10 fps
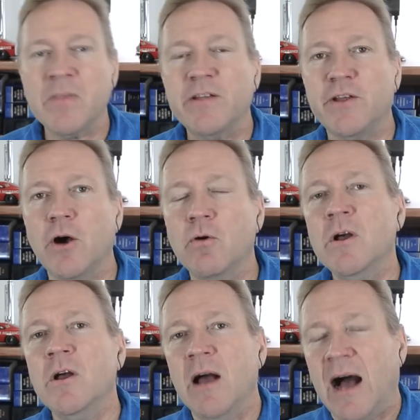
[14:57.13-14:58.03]
So
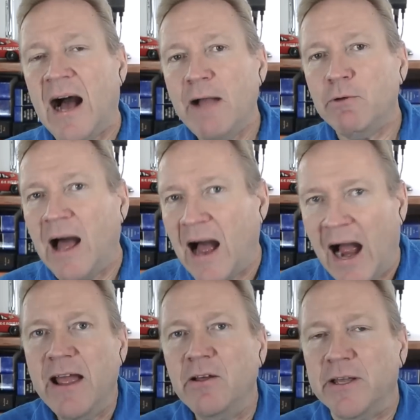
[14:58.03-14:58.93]
I would
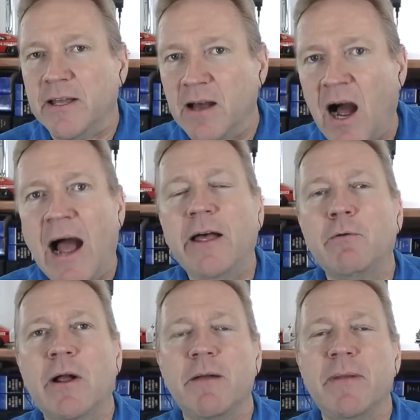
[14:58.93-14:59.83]
highly, highly
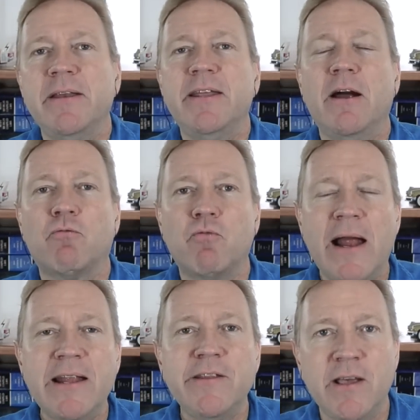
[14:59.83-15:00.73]
recommend you
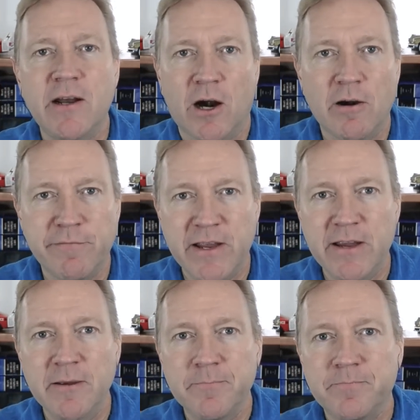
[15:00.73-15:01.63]
rent an
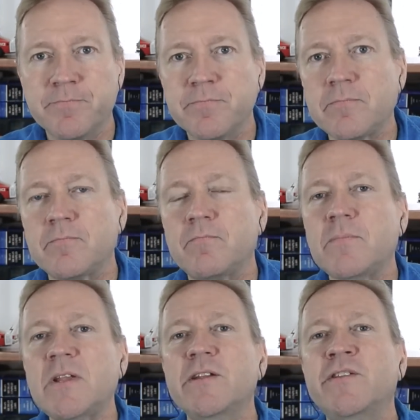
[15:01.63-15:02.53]
RV
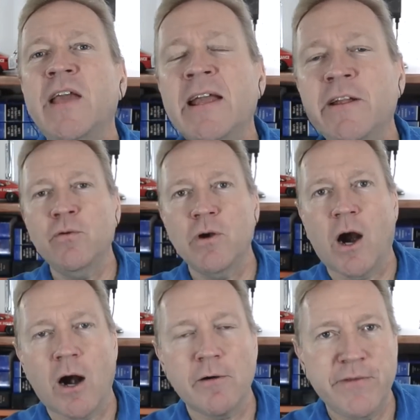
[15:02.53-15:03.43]
Take an
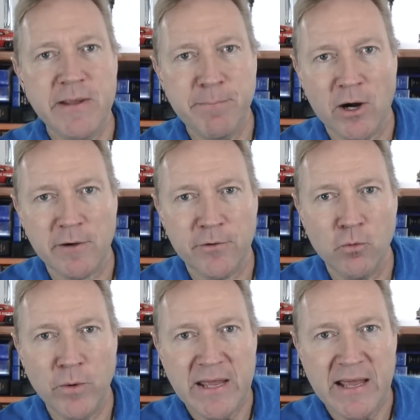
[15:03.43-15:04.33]
RV park for a
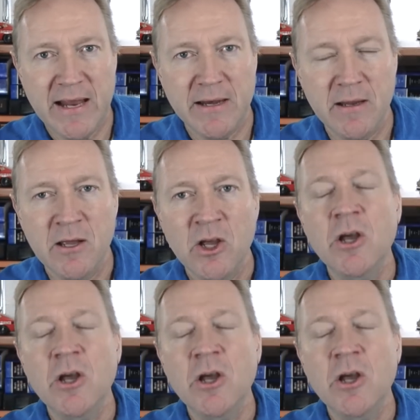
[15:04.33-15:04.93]
weekend.